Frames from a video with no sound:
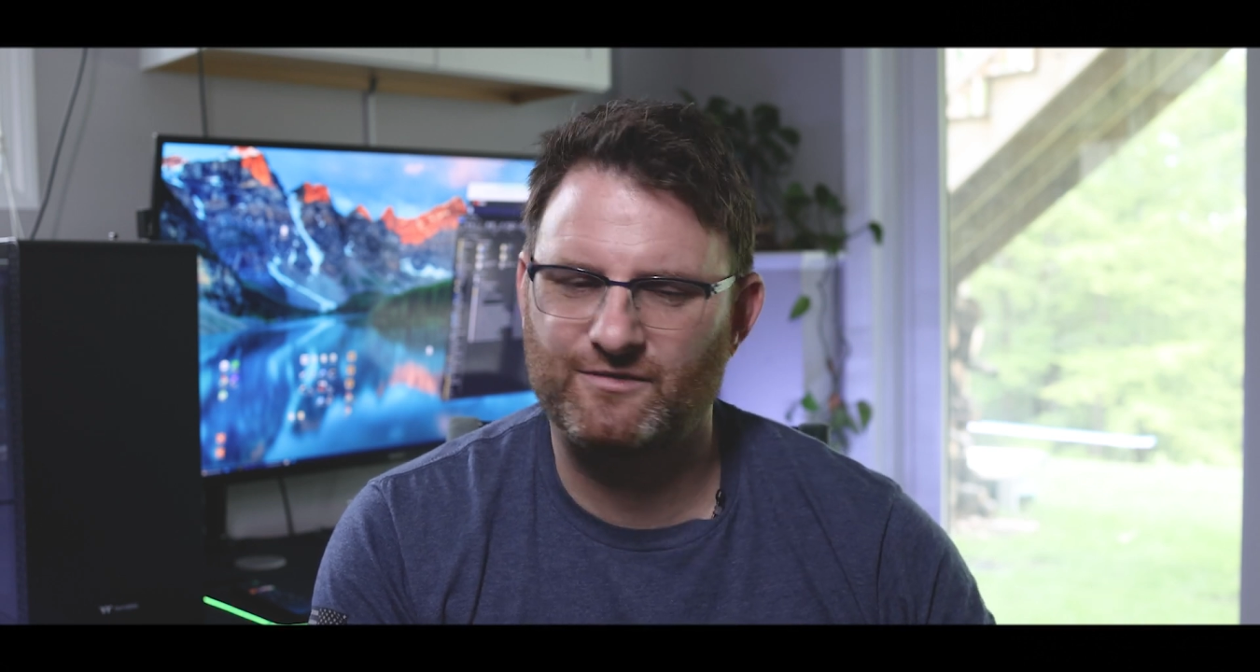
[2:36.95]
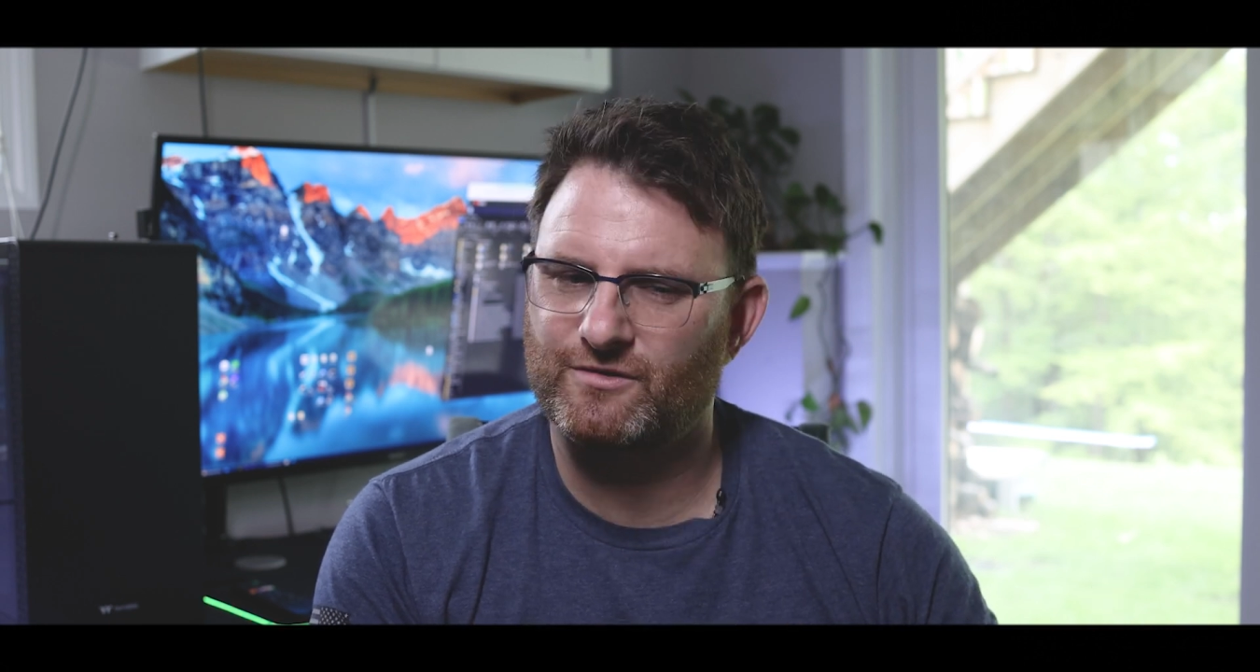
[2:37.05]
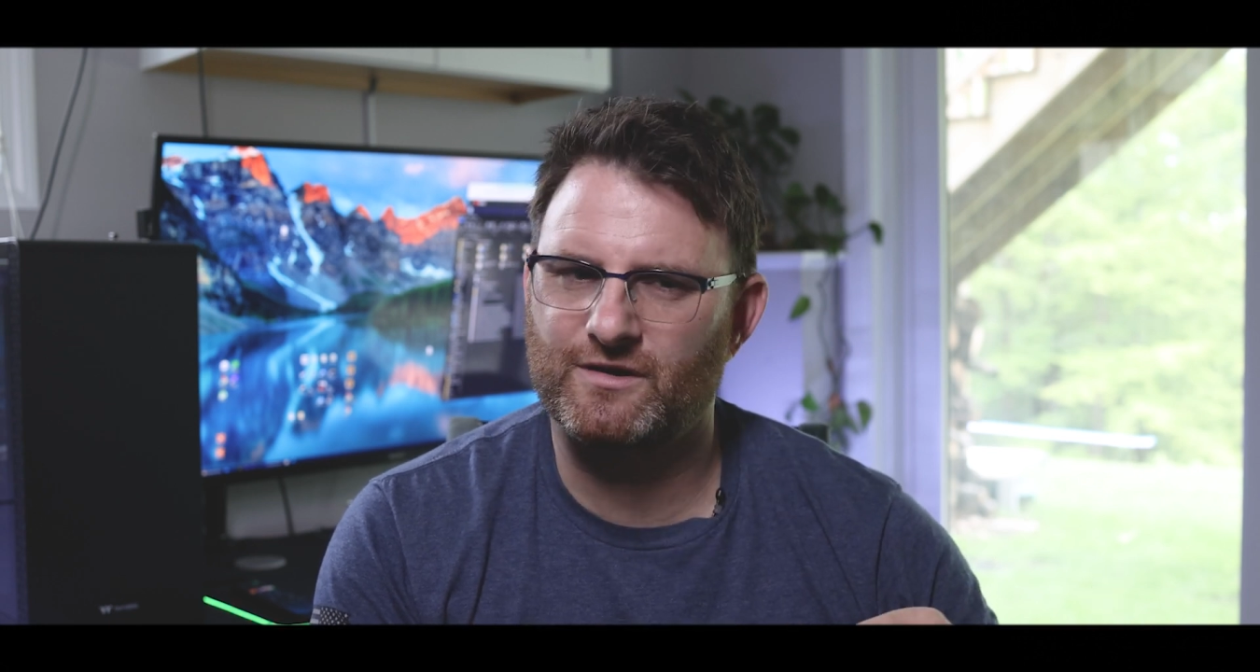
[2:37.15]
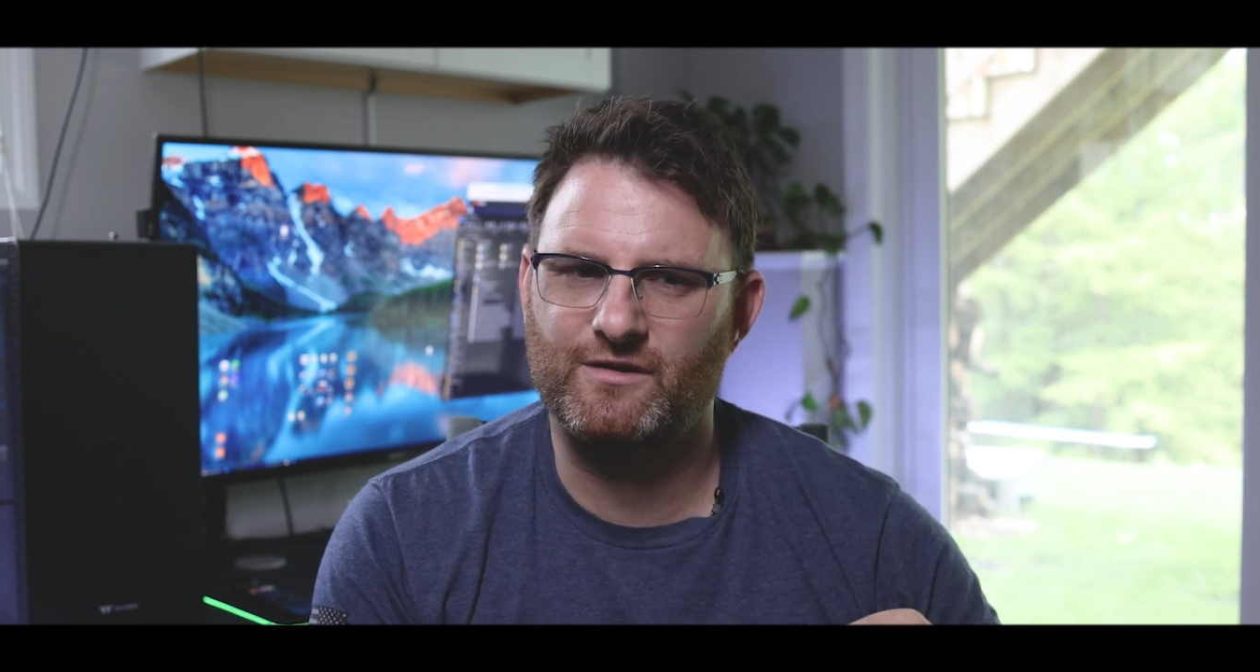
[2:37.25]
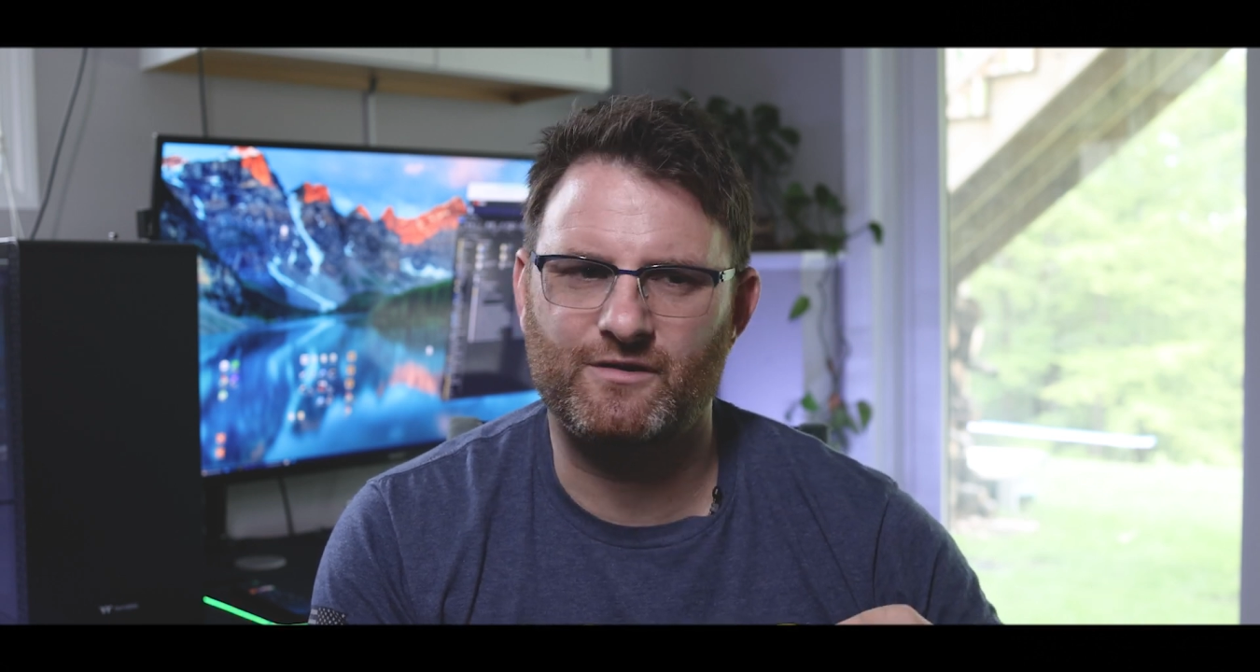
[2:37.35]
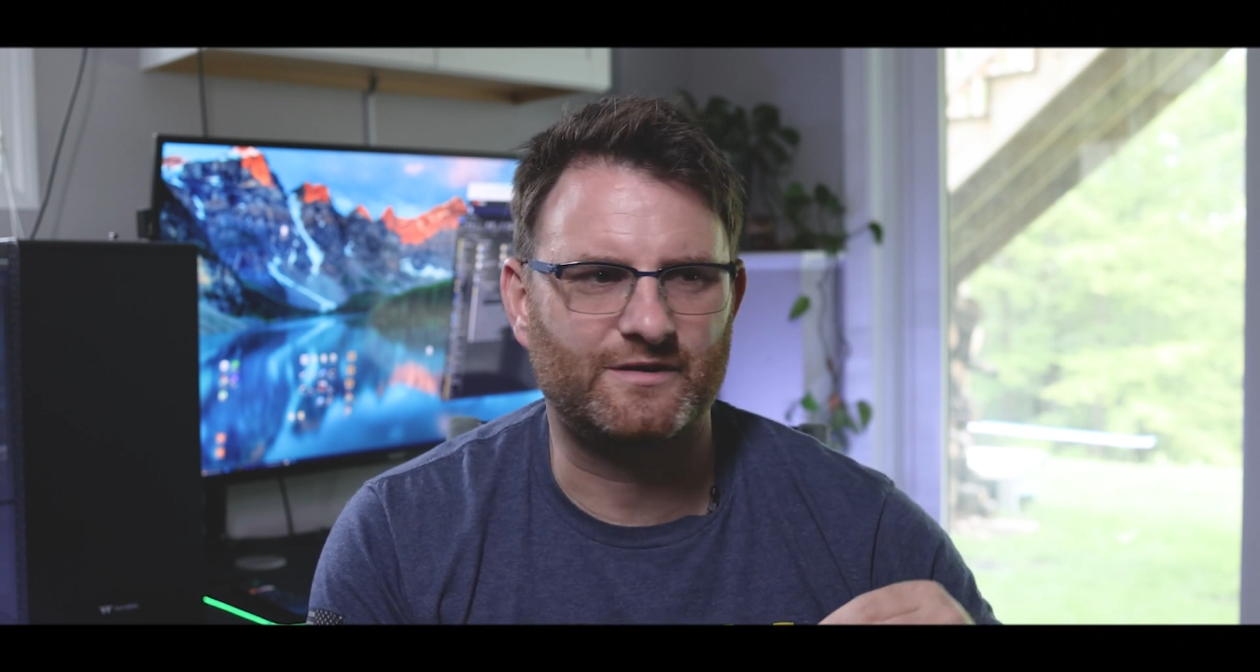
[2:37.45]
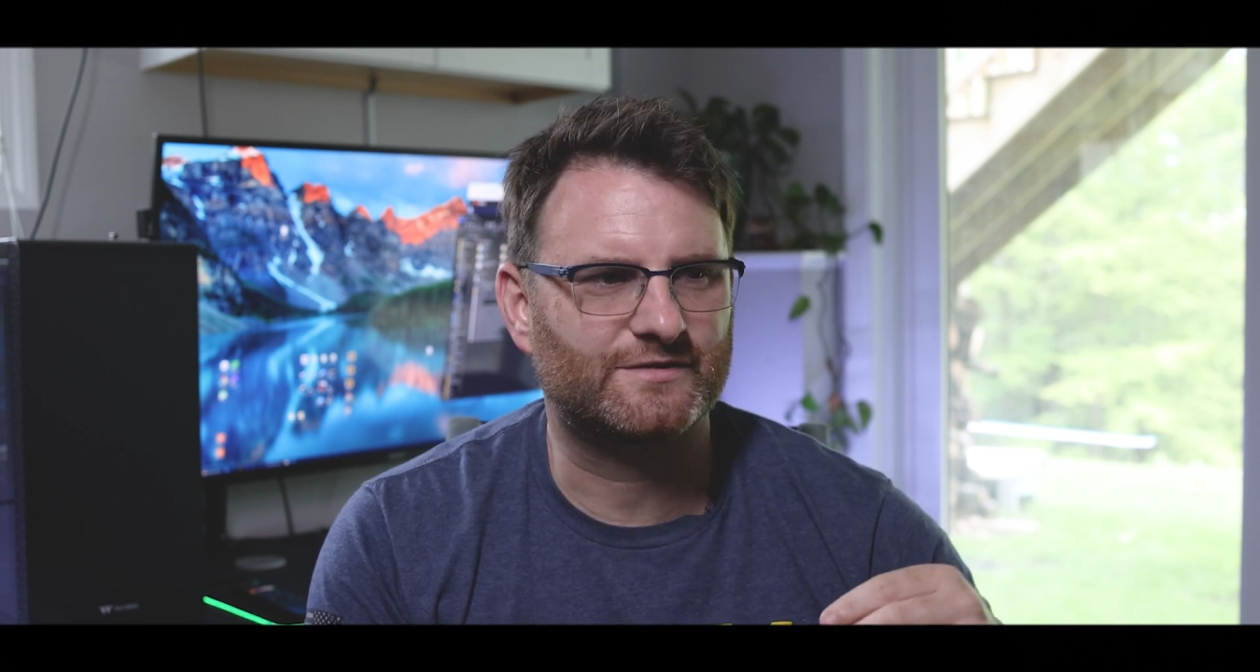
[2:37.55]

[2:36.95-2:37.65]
or I